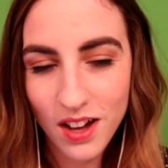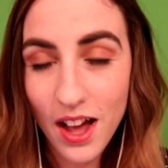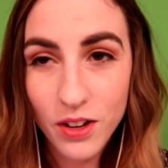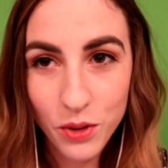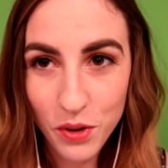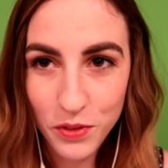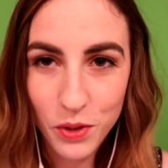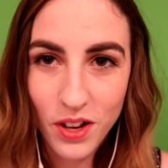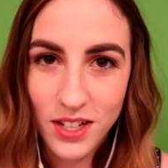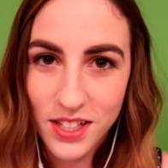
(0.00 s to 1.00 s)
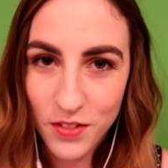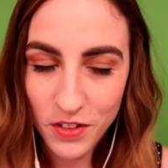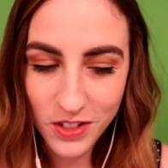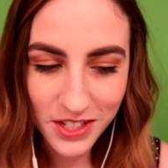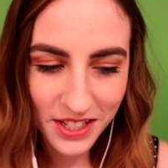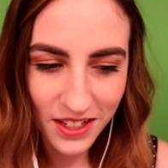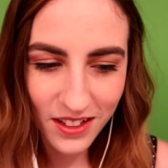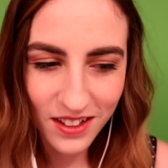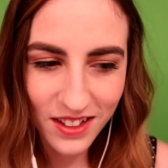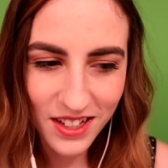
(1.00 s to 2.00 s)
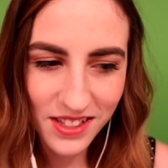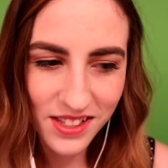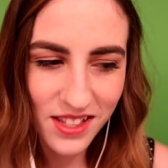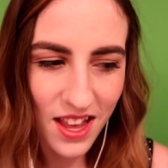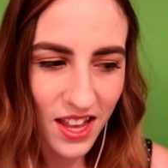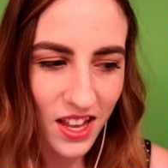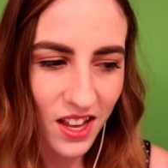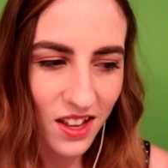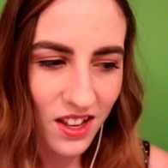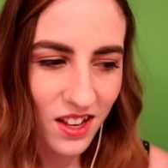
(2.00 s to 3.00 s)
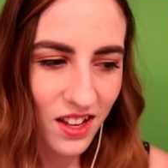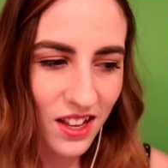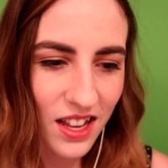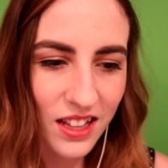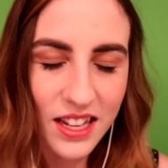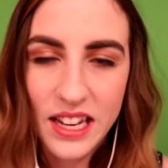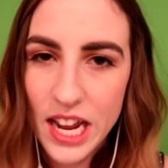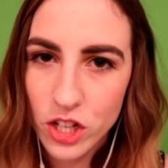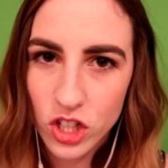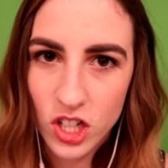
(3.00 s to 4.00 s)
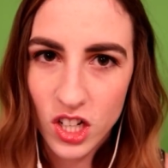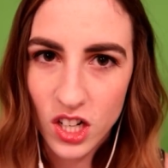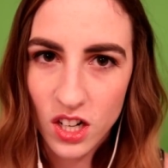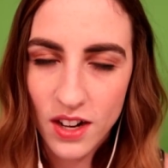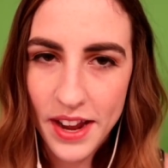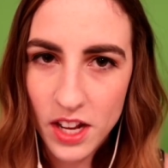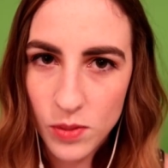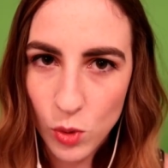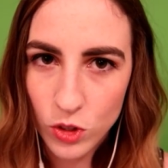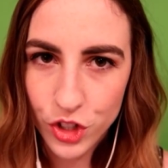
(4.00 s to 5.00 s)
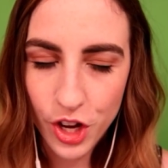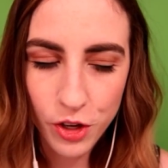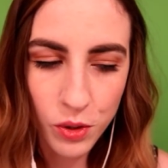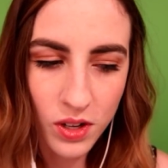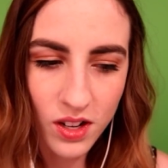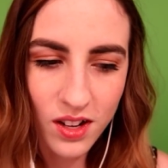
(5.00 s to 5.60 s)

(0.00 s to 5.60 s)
I don't know if you guys have ever seen it. It's a nature animal show.